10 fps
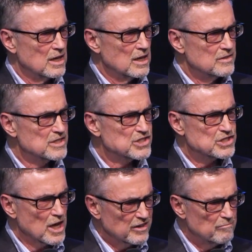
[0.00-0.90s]
the
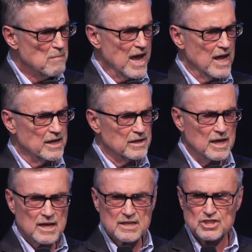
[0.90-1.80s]
Son of Man
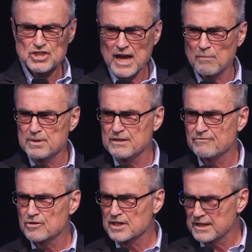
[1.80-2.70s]
shall be
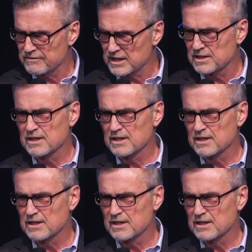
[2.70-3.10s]
forgiven.